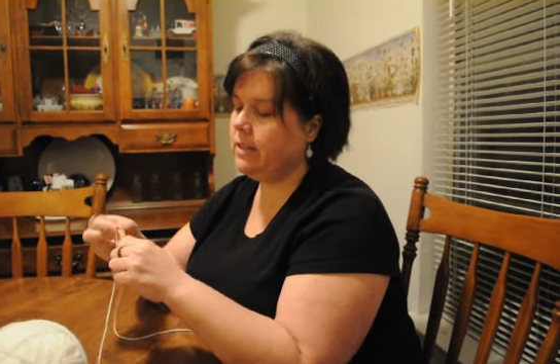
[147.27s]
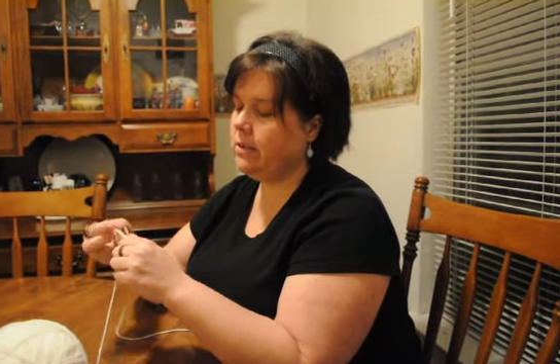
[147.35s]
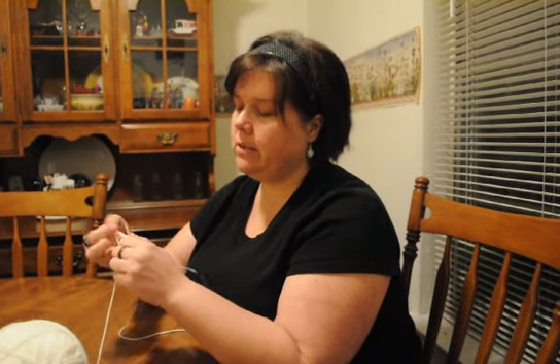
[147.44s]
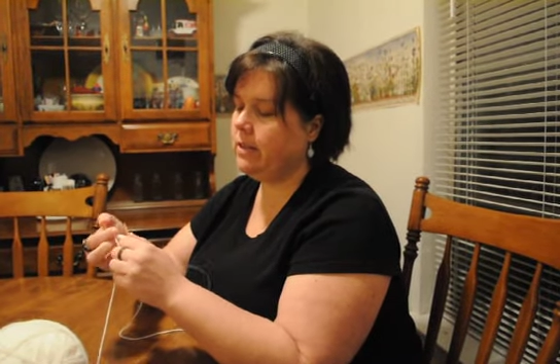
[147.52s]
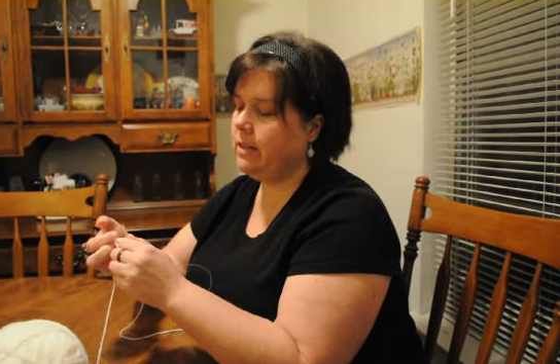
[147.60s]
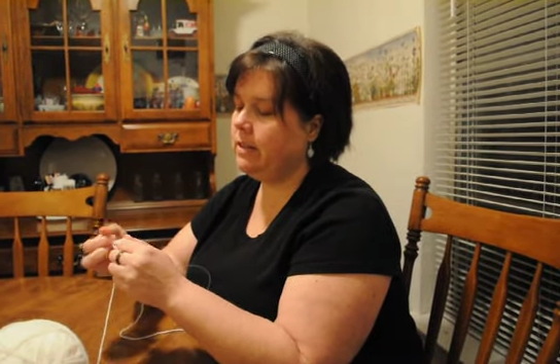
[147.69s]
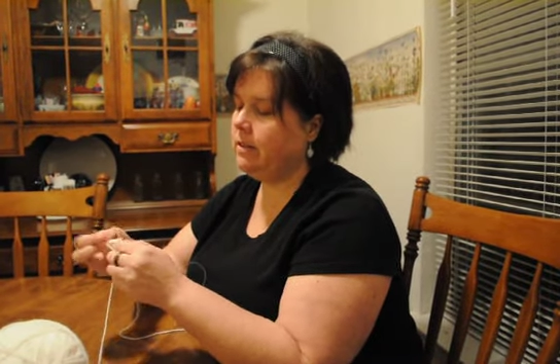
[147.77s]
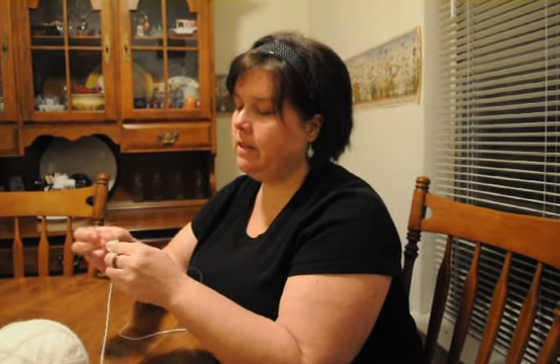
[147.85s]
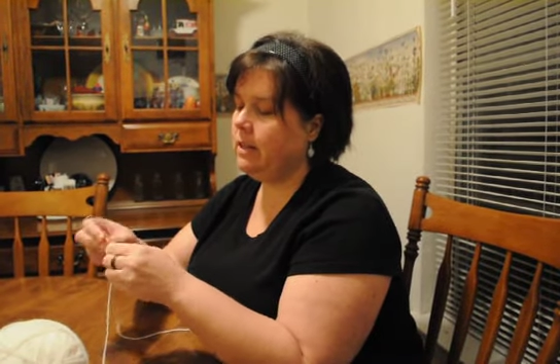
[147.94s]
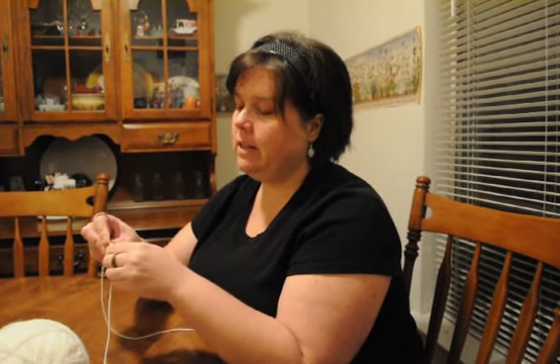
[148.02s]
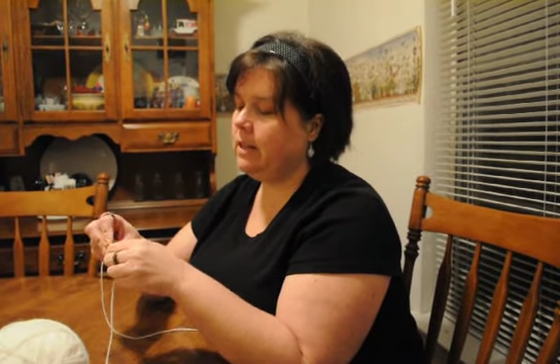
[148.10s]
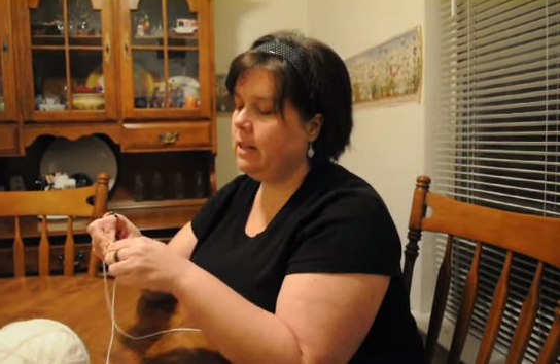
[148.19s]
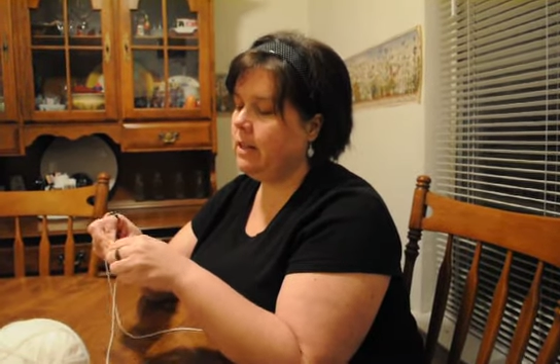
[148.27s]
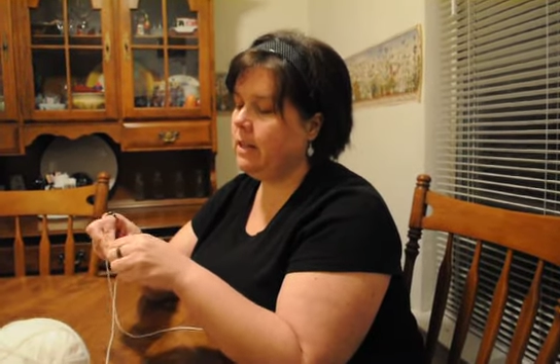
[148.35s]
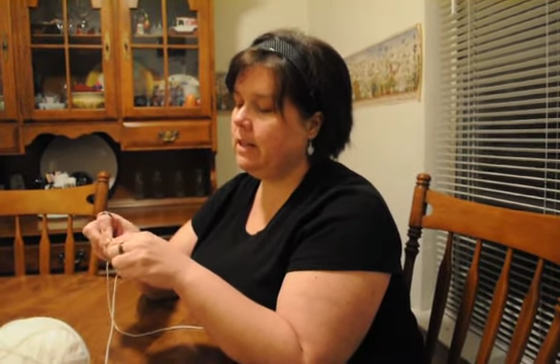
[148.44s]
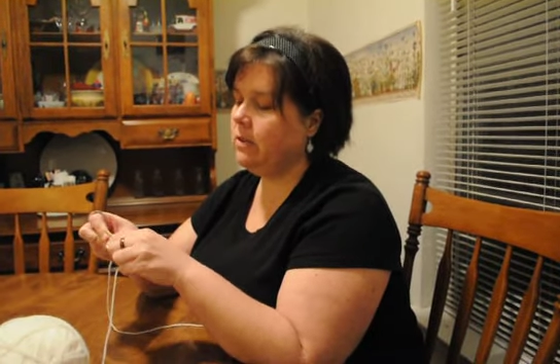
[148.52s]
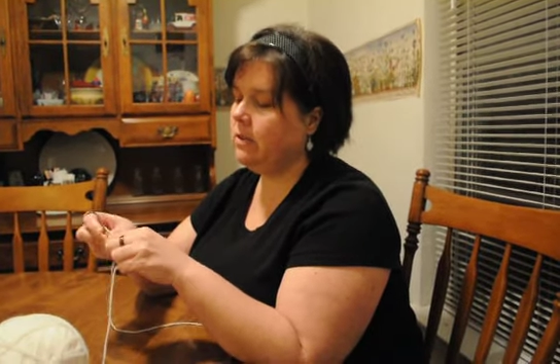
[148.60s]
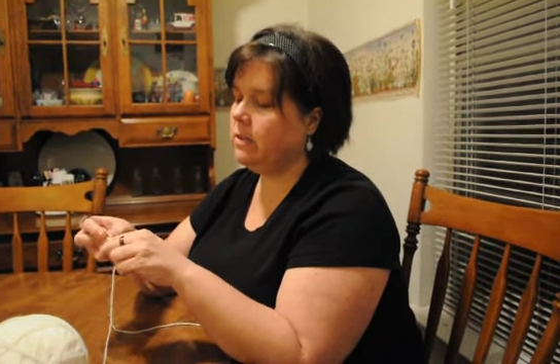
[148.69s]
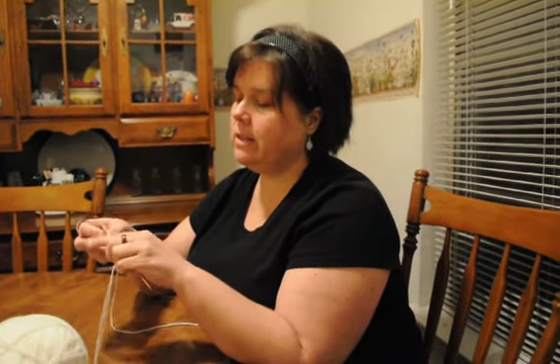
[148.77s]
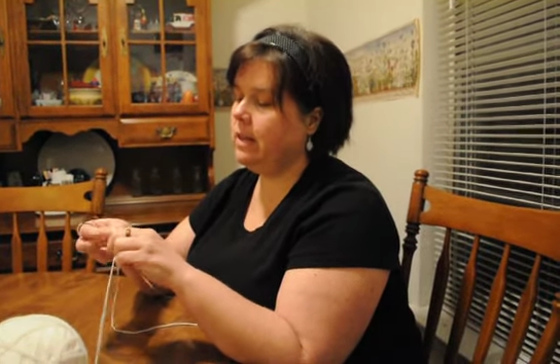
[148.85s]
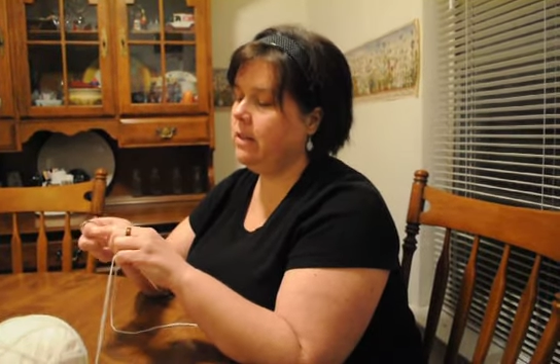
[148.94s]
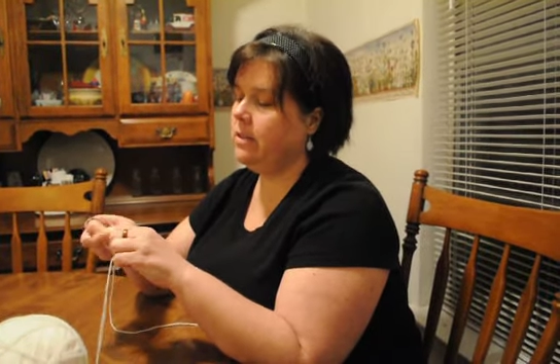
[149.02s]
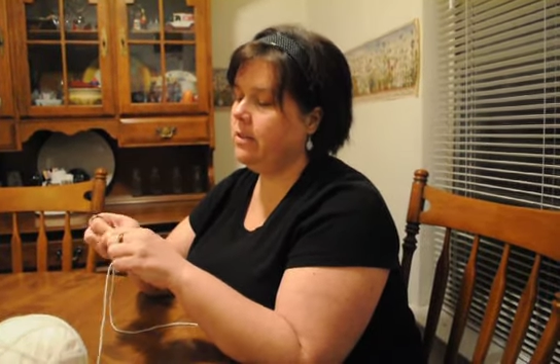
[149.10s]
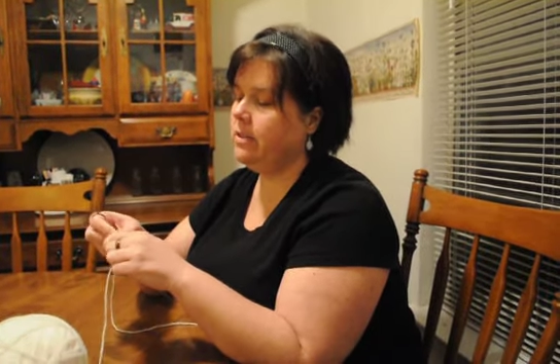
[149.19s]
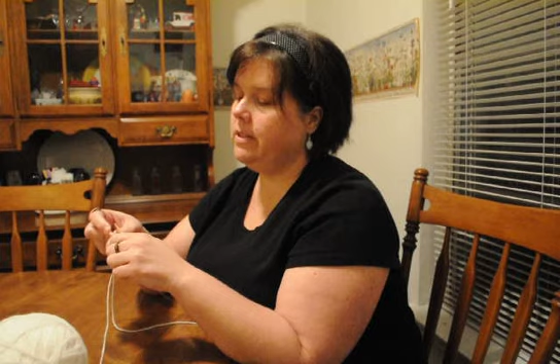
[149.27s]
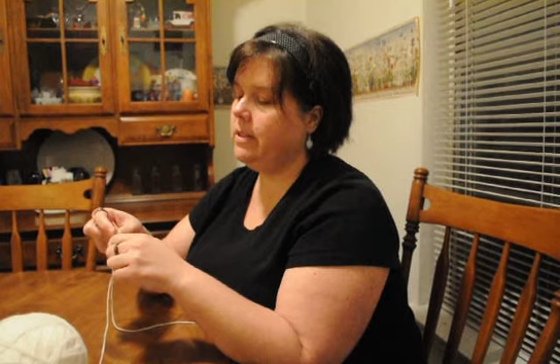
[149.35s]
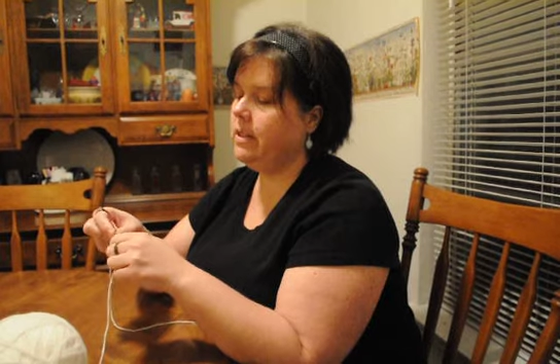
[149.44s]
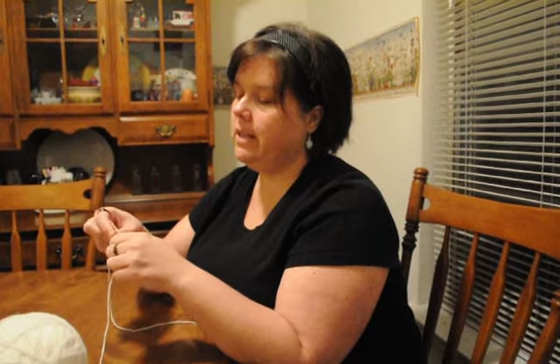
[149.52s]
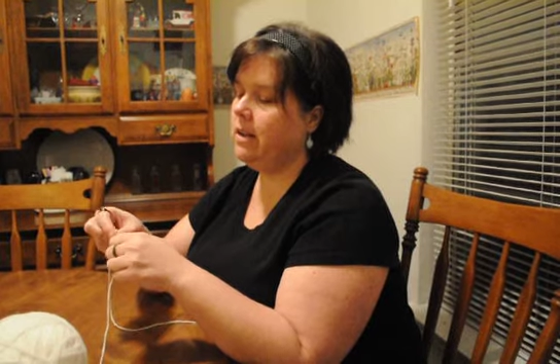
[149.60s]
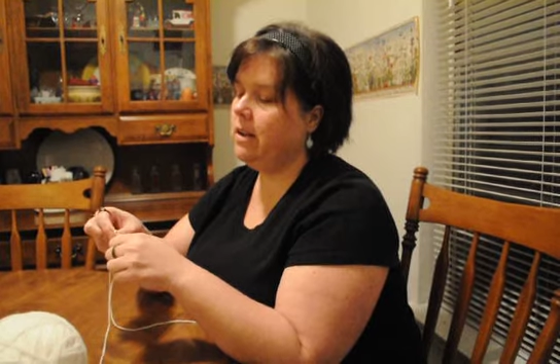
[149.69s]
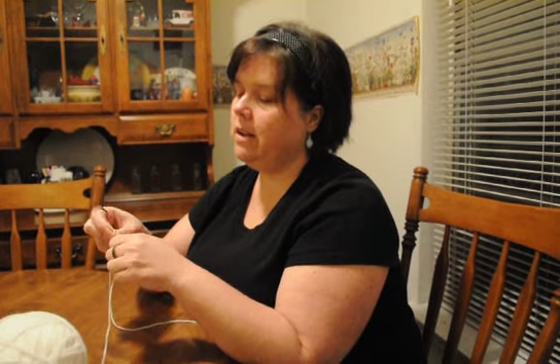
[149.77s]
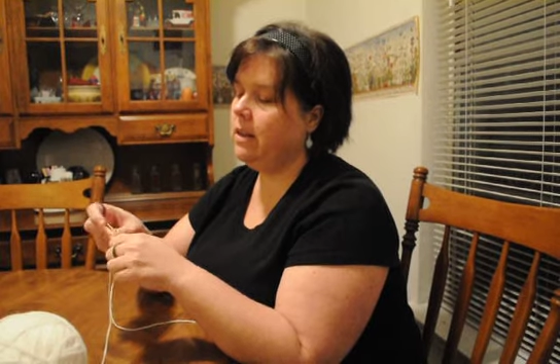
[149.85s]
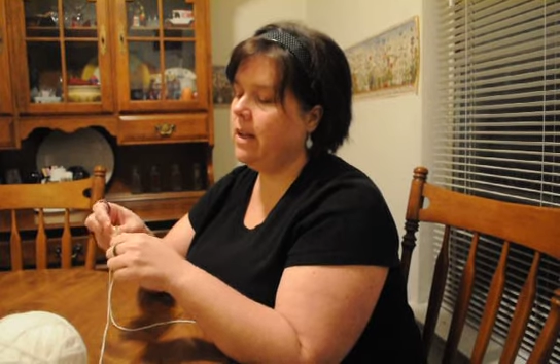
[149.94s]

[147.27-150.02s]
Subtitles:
They're the needles I learned to knit on.